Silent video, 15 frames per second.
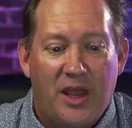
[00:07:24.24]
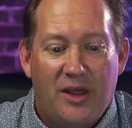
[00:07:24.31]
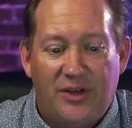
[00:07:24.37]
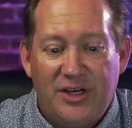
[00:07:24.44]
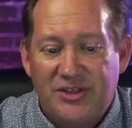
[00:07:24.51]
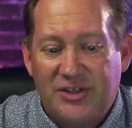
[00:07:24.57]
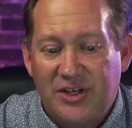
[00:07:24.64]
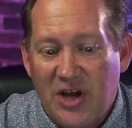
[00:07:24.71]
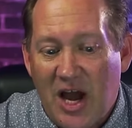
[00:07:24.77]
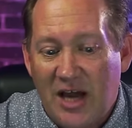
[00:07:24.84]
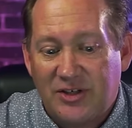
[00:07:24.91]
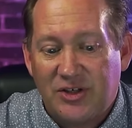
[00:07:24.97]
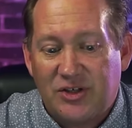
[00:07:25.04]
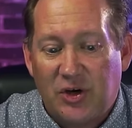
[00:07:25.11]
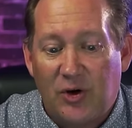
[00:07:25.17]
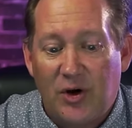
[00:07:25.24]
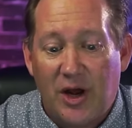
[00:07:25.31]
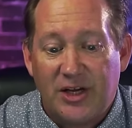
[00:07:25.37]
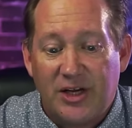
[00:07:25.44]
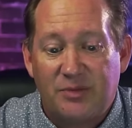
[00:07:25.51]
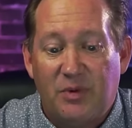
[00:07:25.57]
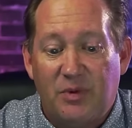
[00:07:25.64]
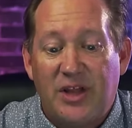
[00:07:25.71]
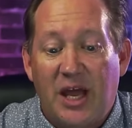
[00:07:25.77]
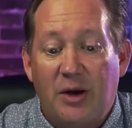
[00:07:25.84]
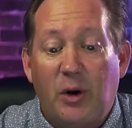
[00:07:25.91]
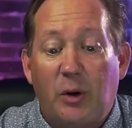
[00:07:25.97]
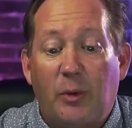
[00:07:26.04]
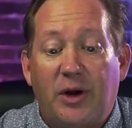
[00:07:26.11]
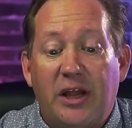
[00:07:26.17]
This did not deter us, but then
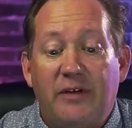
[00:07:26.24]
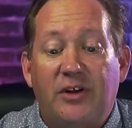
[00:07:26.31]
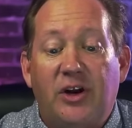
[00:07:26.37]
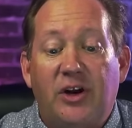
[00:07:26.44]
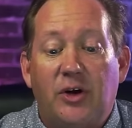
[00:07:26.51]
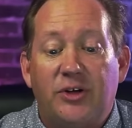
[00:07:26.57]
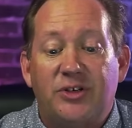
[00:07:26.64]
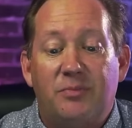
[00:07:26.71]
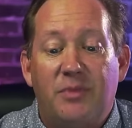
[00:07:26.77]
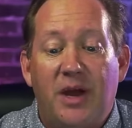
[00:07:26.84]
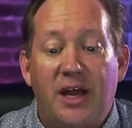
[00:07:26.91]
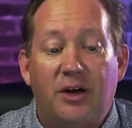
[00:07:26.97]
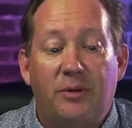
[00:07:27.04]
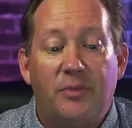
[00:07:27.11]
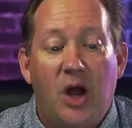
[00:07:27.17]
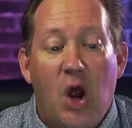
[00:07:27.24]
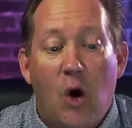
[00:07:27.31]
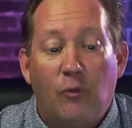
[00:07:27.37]
we were given an ultimatum.